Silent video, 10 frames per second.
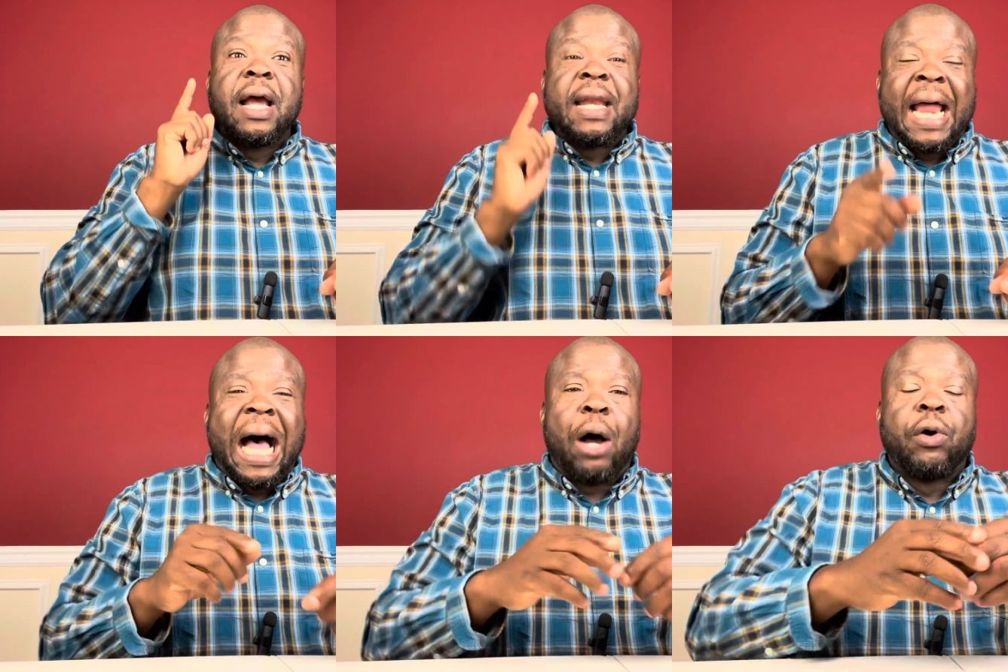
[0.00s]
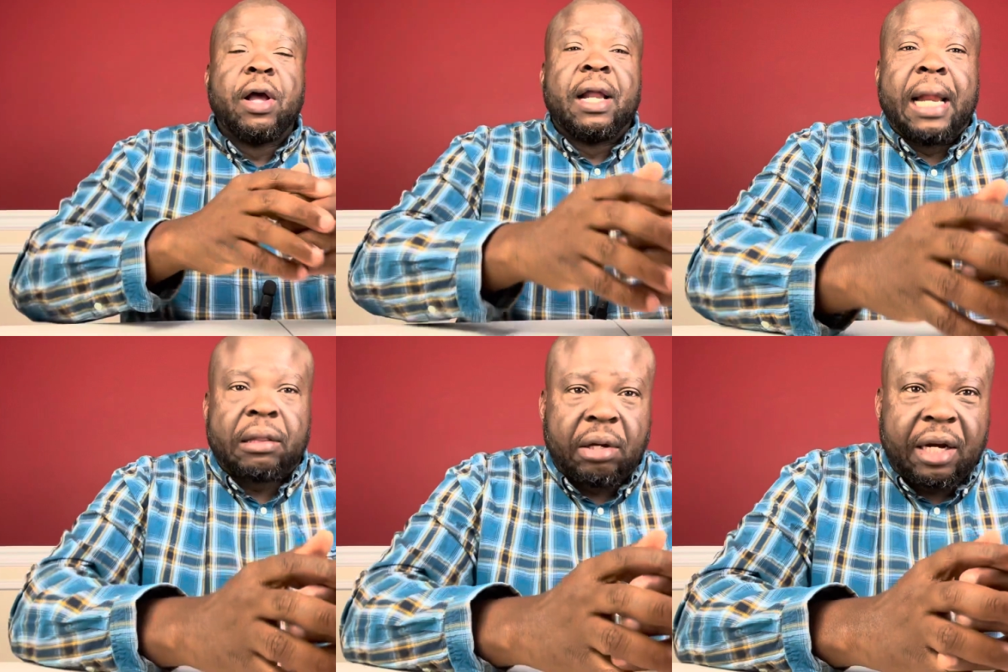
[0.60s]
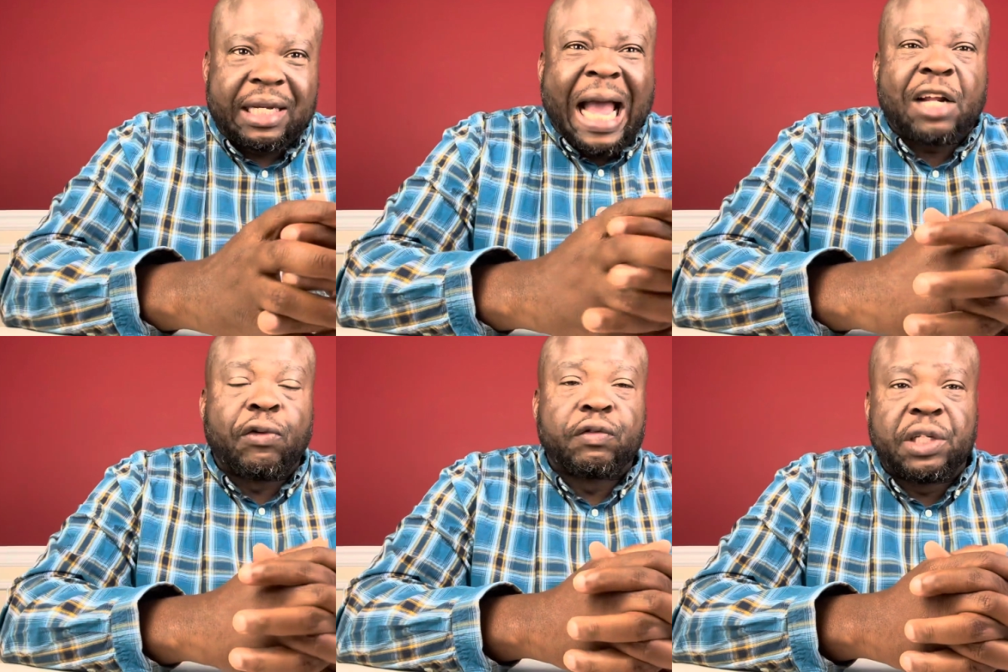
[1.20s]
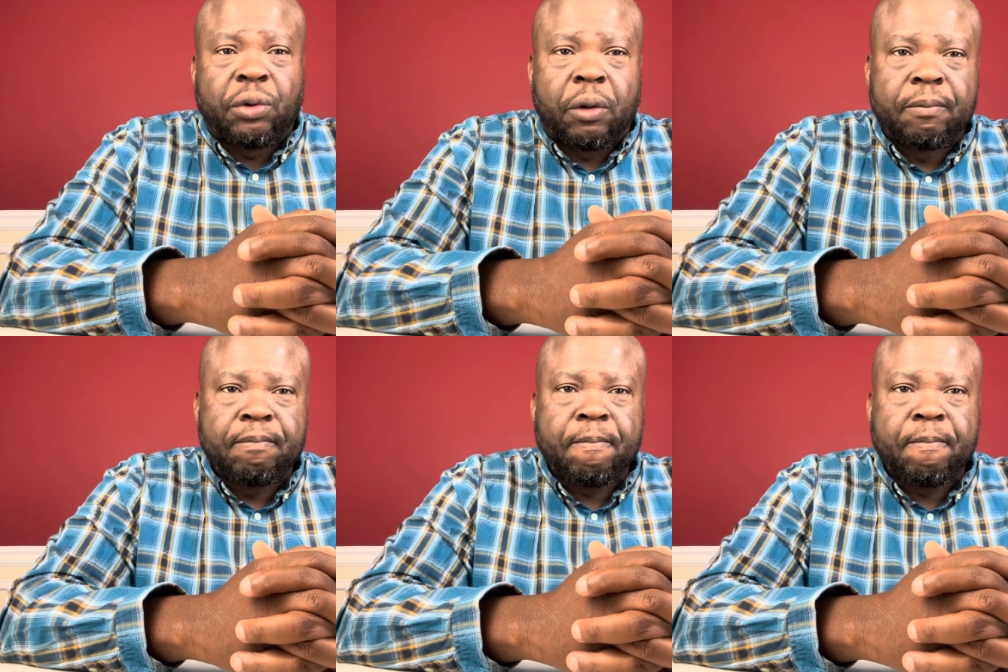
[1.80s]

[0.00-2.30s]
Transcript: Now let's look at cash flow of zero.